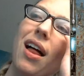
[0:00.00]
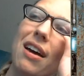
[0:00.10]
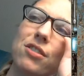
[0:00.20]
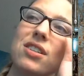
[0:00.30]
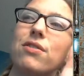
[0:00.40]

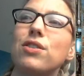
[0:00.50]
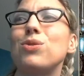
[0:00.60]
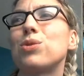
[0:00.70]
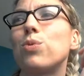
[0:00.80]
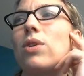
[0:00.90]
I've just never
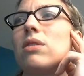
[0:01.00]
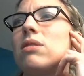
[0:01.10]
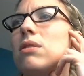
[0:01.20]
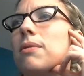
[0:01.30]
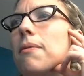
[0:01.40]
used one,
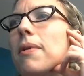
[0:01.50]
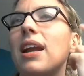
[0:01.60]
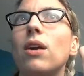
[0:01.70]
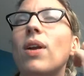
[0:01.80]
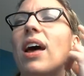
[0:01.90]
and
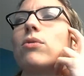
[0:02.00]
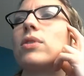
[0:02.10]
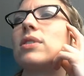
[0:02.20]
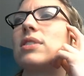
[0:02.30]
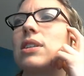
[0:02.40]
I don't have
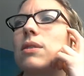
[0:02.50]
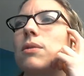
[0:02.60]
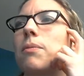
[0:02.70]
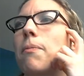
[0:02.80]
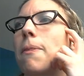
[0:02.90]
one, so.
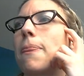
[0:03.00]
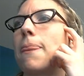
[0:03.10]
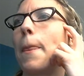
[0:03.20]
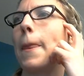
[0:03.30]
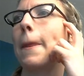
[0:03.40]

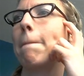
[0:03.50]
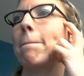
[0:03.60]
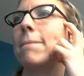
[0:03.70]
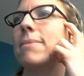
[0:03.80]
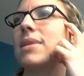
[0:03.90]

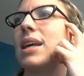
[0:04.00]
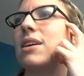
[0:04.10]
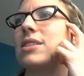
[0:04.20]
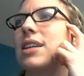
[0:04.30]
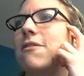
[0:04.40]

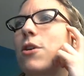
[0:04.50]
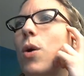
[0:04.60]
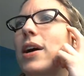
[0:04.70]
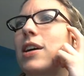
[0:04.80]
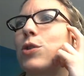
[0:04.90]
How's life
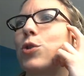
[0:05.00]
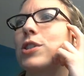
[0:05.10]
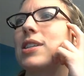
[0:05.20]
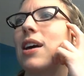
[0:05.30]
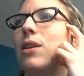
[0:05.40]
going on your
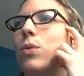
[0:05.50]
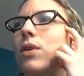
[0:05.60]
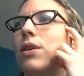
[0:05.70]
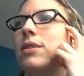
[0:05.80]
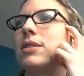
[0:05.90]
side of the
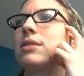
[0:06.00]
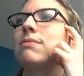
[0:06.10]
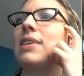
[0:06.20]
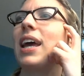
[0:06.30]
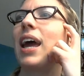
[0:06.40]
world?
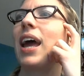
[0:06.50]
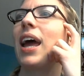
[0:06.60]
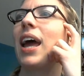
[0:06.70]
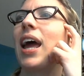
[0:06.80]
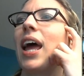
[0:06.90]

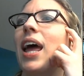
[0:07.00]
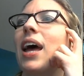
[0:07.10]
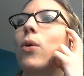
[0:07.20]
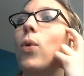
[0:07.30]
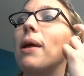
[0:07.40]

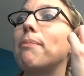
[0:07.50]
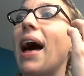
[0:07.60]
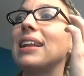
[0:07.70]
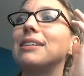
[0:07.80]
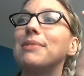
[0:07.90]
Wet
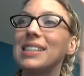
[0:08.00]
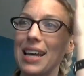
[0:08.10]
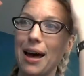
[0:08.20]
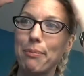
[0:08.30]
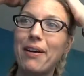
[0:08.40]
palette mishap.